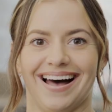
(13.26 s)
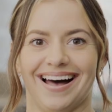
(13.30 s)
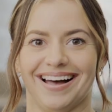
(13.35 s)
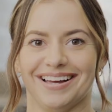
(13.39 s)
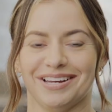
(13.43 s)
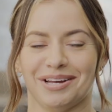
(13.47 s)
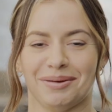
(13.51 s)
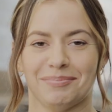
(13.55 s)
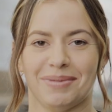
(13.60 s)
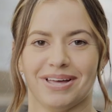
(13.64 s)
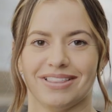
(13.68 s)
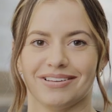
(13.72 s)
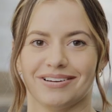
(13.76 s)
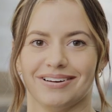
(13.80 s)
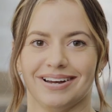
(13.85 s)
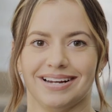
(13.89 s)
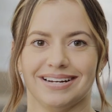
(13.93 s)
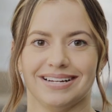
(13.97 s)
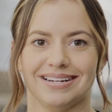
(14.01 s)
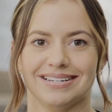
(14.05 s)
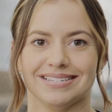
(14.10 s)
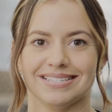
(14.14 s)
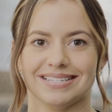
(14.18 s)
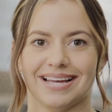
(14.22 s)
Hi, I'm Heather
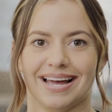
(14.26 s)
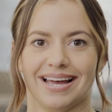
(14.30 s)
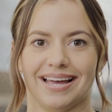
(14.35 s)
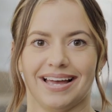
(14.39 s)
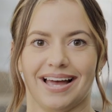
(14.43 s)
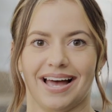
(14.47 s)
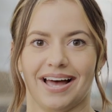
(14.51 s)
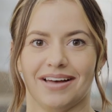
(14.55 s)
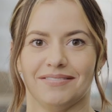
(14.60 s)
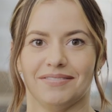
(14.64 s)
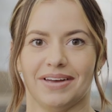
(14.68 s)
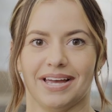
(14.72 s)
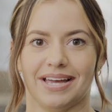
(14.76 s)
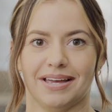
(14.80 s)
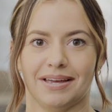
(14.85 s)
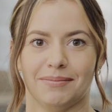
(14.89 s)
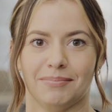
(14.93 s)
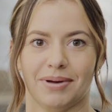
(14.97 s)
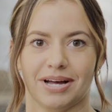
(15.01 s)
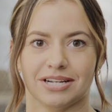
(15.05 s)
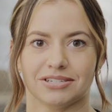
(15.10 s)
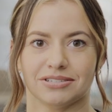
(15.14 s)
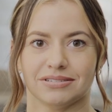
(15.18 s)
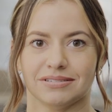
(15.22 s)
Greathouse. I have a
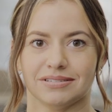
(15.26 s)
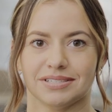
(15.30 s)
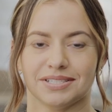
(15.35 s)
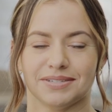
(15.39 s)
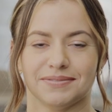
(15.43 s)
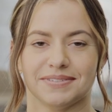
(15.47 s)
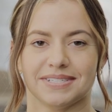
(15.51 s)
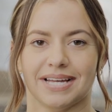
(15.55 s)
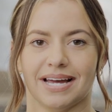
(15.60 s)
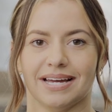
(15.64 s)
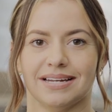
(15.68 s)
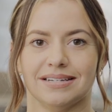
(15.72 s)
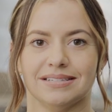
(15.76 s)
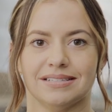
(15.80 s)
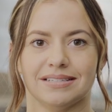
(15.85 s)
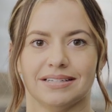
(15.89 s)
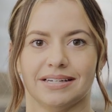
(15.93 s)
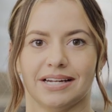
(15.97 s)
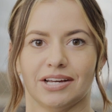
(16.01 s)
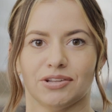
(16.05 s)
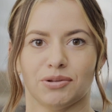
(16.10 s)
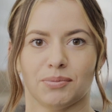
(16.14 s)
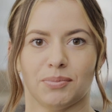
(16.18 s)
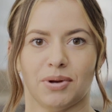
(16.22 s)
Bachelor's of Science in
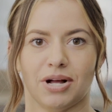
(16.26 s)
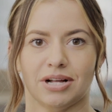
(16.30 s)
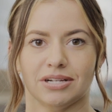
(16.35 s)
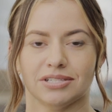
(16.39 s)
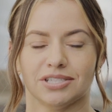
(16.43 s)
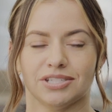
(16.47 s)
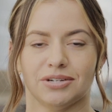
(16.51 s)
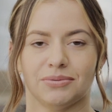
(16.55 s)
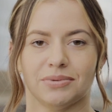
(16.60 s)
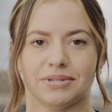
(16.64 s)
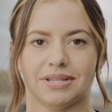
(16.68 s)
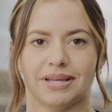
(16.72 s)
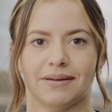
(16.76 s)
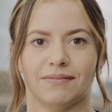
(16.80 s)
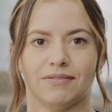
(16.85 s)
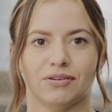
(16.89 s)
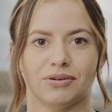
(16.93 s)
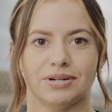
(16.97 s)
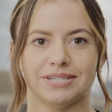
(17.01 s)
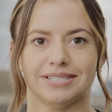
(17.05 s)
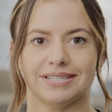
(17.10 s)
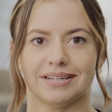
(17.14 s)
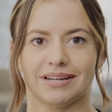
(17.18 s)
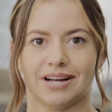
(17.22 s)
Anthropology with a
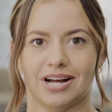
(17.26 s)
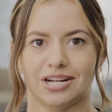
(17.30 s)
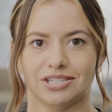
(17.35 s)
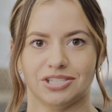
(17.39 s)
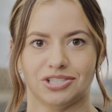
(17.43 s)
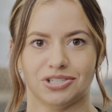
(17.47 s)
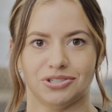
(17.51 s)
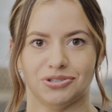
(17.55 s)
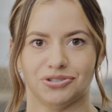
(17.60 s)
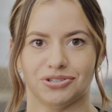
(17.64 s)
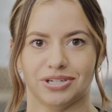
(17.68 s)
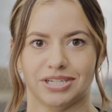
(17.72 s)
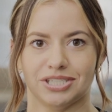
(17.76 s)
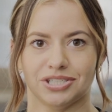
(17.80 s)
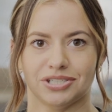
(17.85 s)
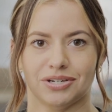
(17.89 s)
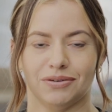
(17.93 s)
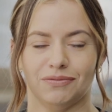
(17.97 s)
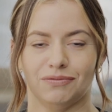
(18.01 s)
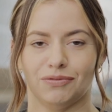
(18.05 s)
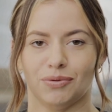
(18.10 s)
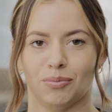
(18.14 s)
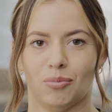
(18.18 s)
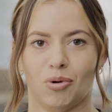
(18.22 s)
forensic
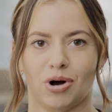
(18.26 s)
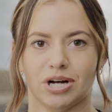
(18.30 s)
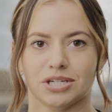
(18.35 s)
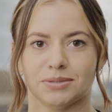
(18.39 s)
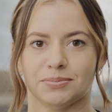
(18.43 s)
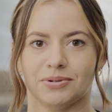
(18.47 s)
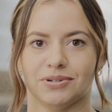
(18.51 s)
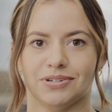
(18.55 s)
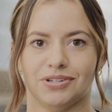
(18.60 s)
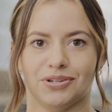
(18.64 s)
concentration from Washburn